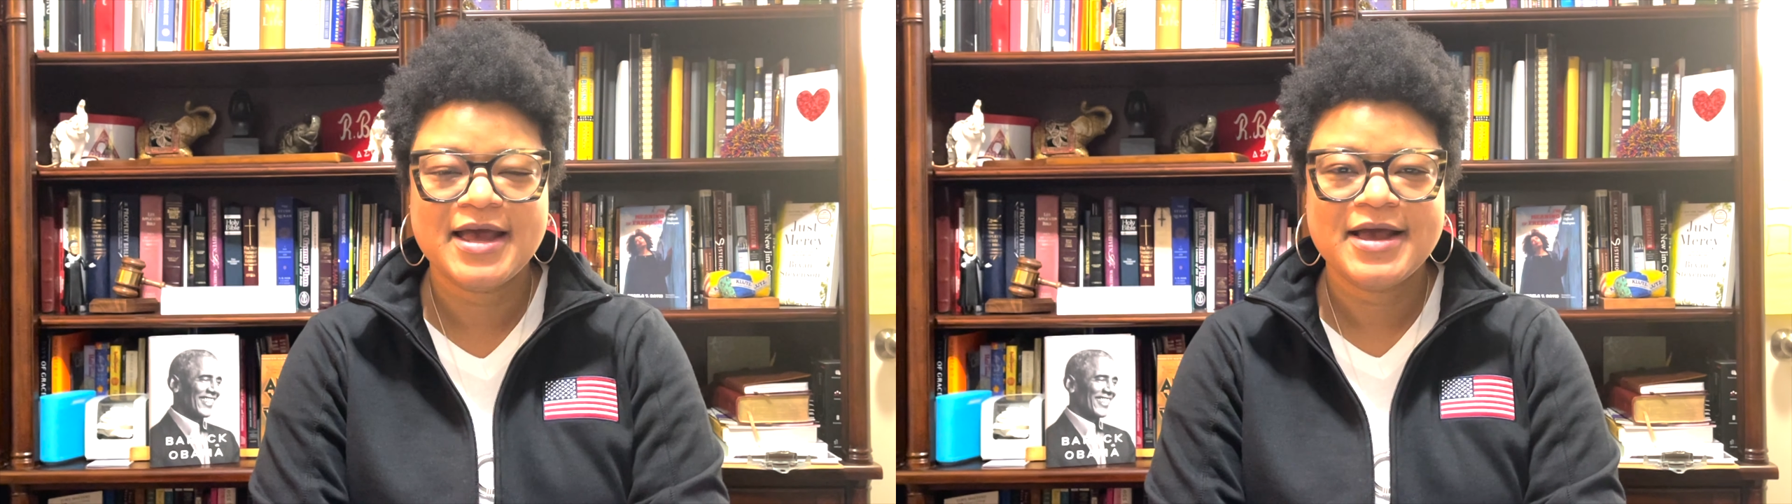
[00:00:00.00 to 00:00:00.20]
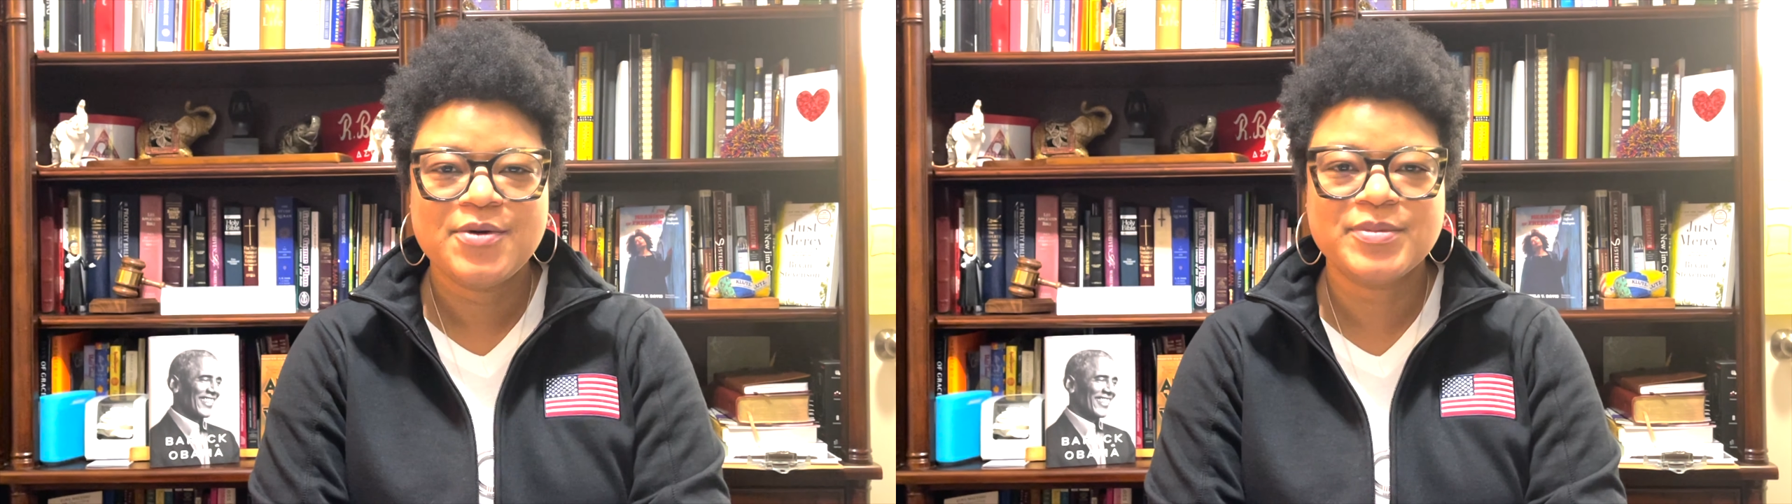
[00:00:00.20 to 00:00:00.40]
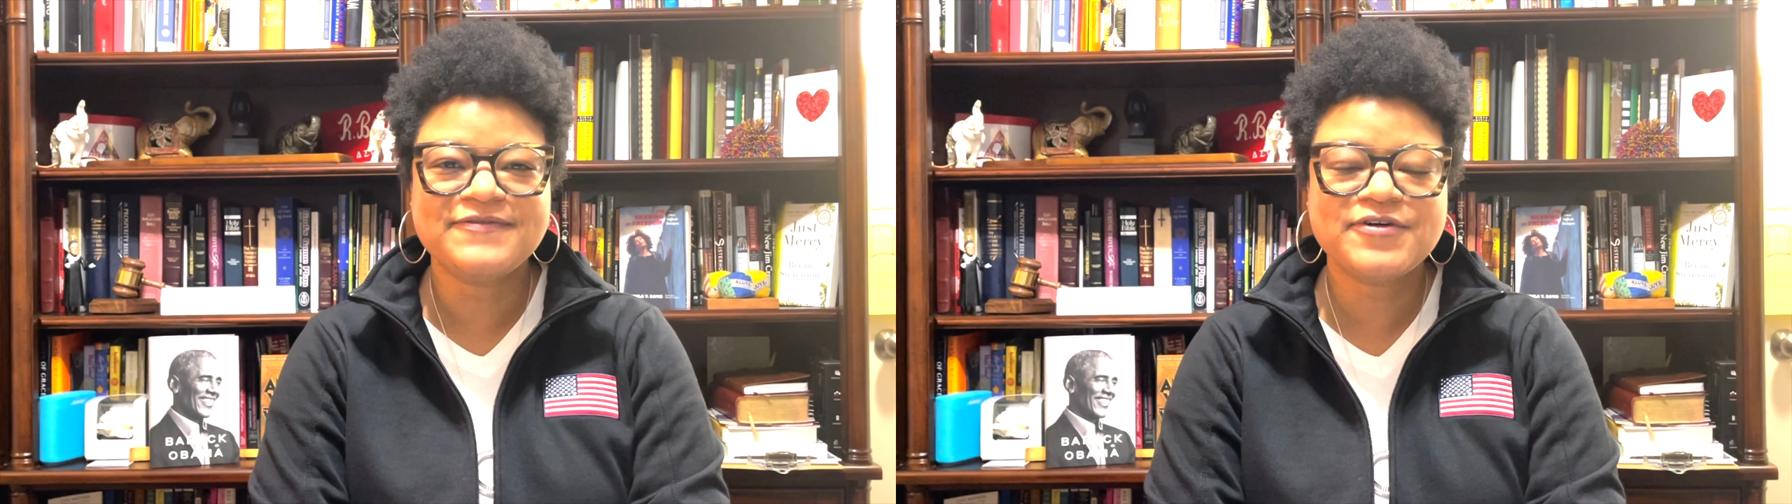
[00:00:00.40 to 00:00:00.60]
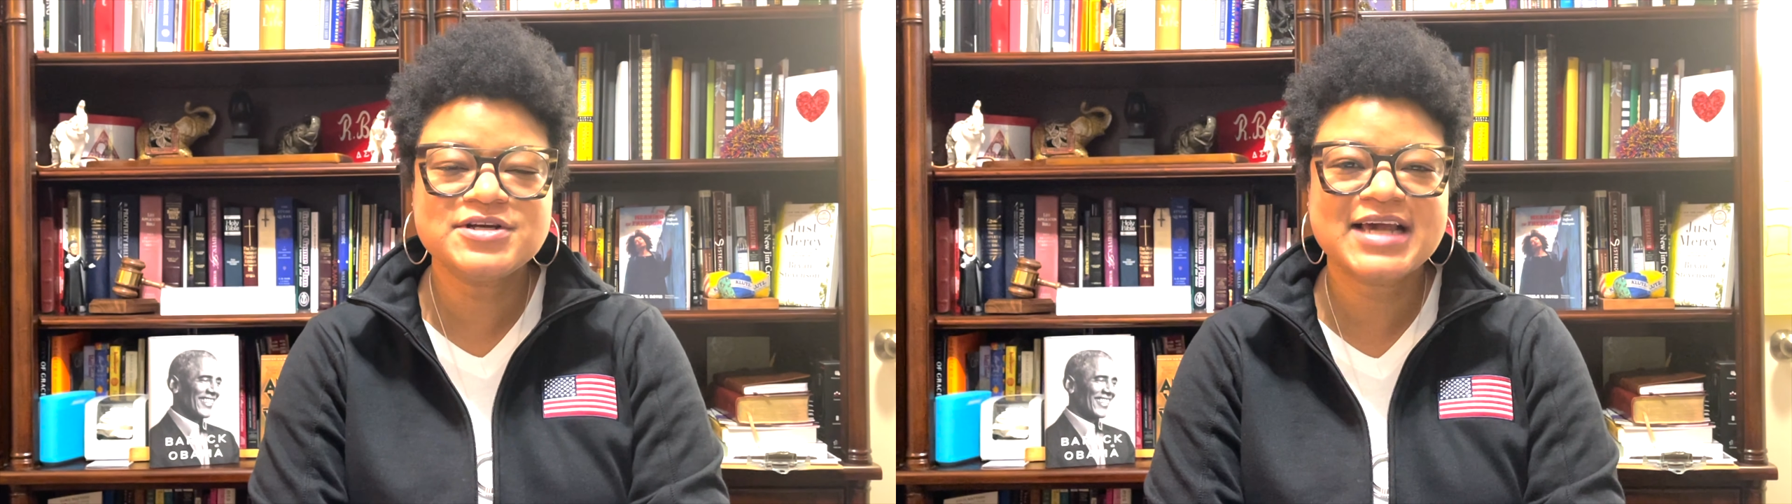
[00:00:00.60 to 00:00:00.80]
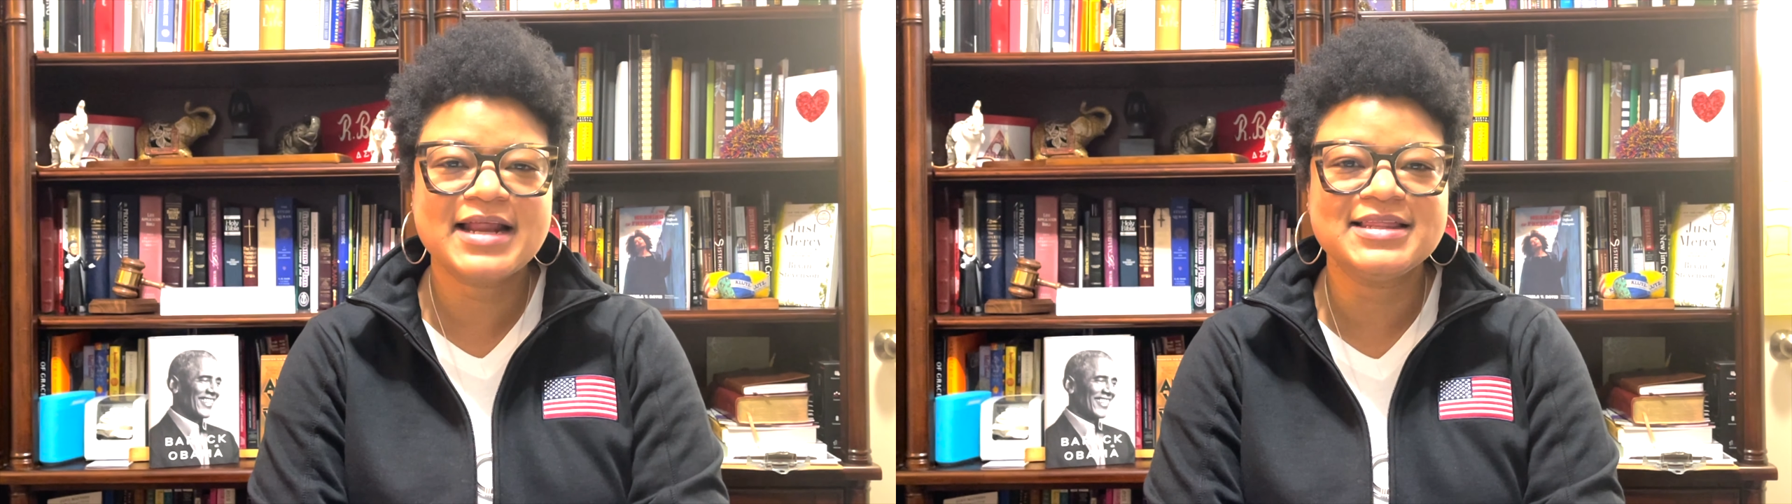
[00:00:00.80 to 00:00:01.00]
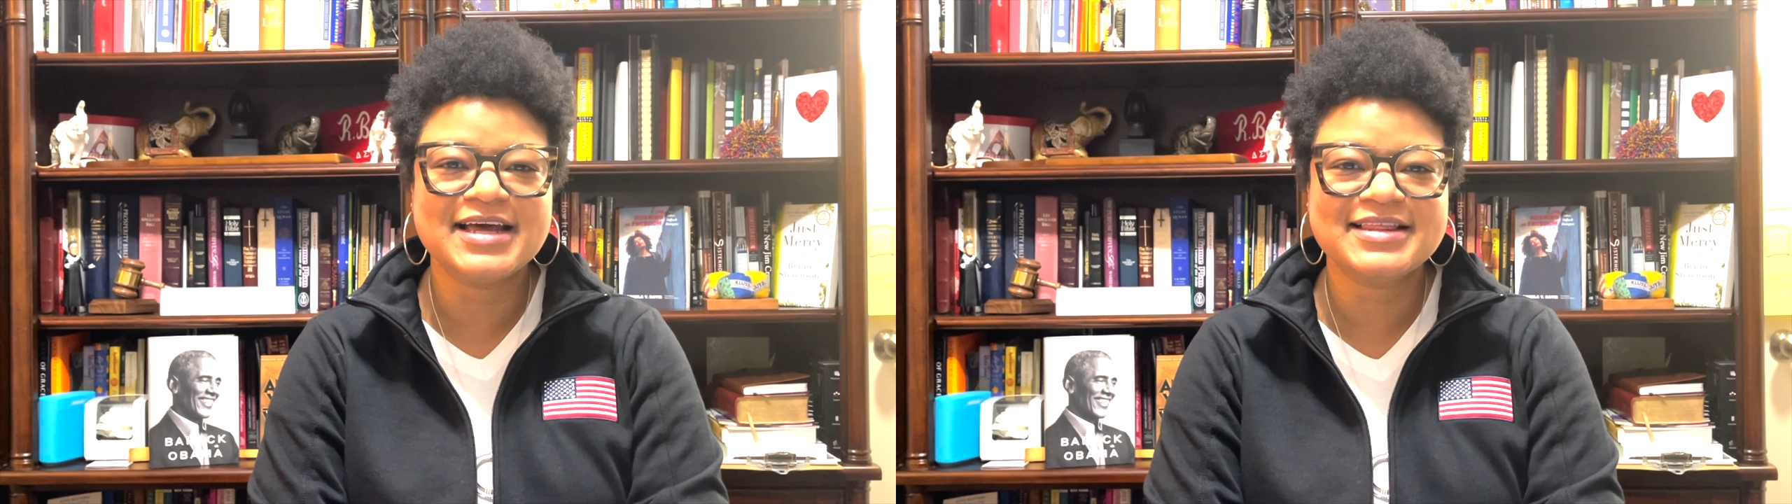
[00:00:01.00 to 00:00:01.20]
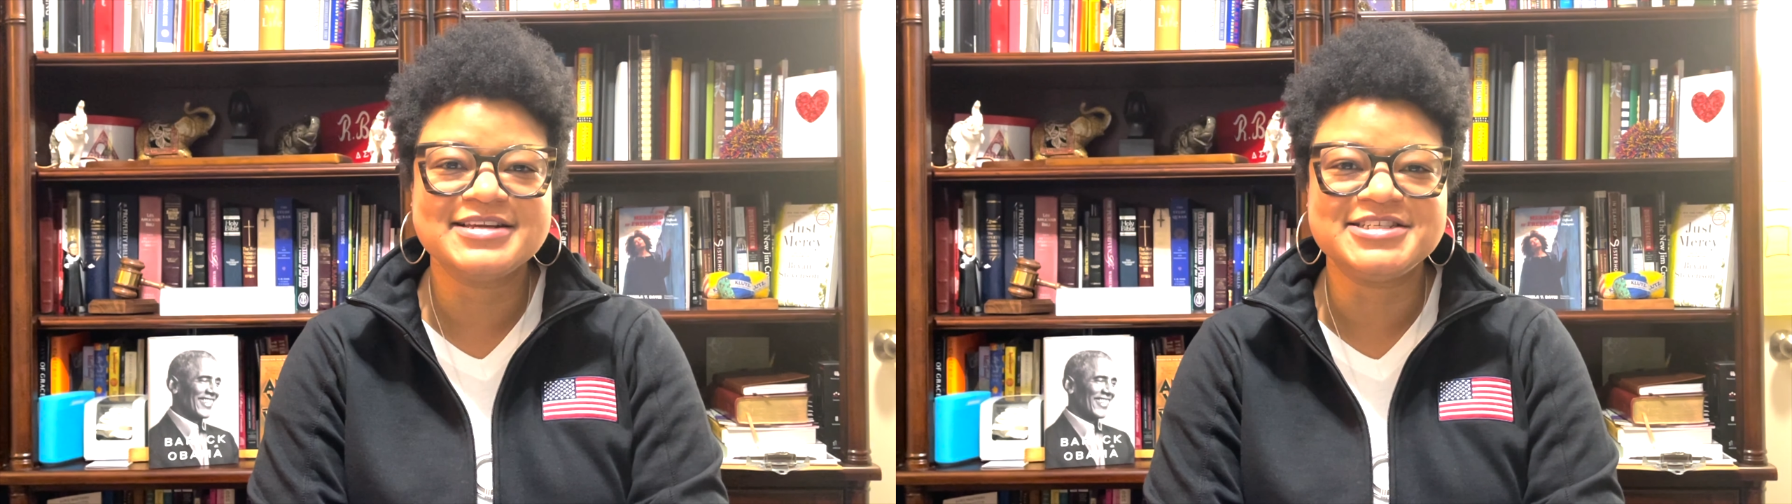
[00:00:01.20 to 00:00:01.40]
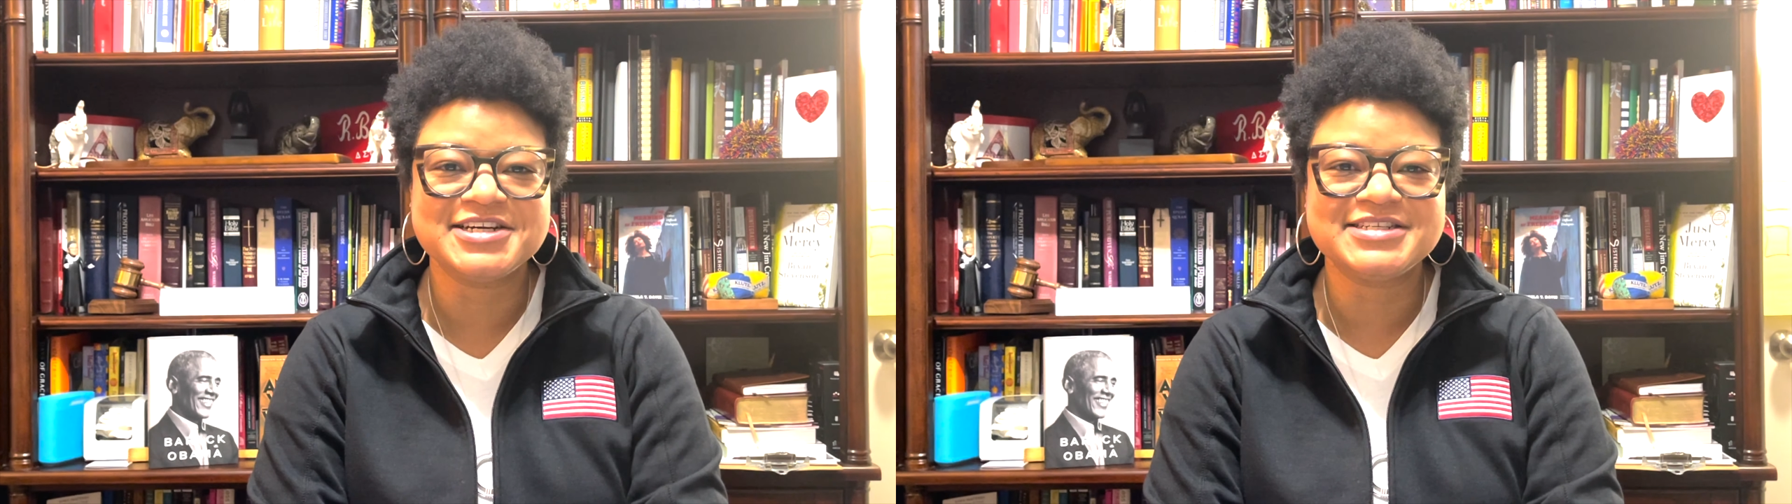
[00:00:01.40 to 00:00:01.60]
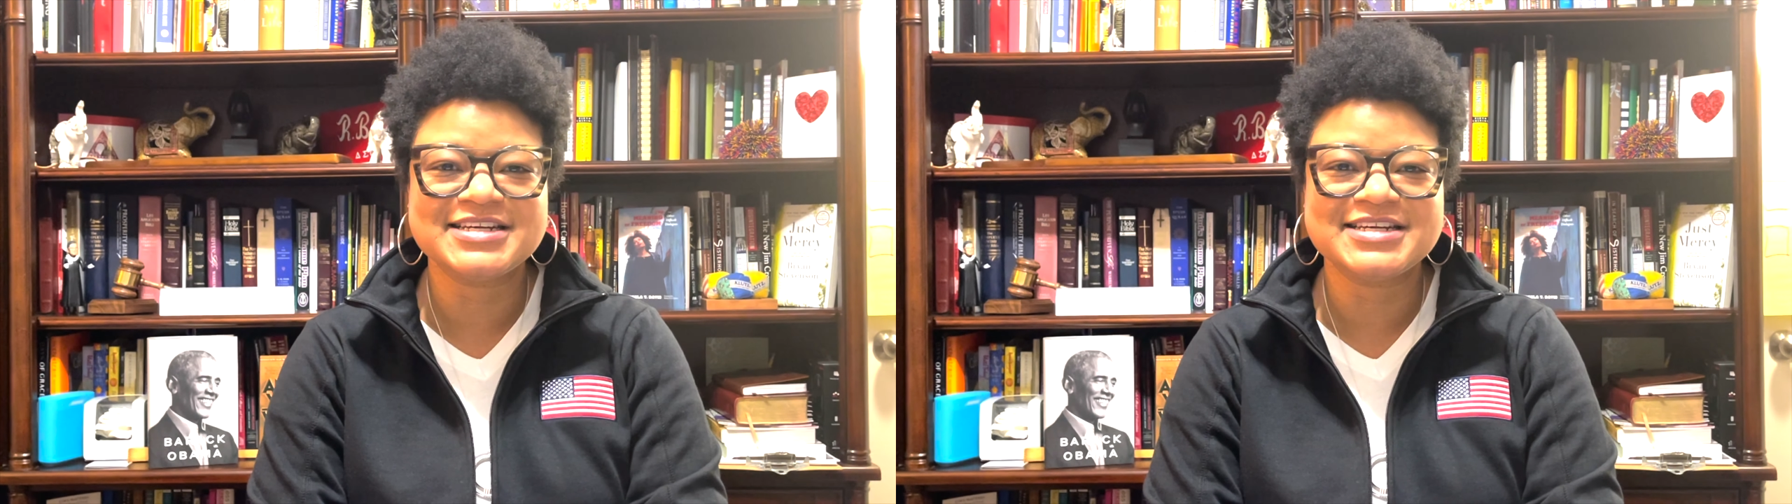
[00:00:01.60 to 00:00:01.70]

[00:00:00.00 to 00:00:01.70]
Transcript: When I first got elected judge,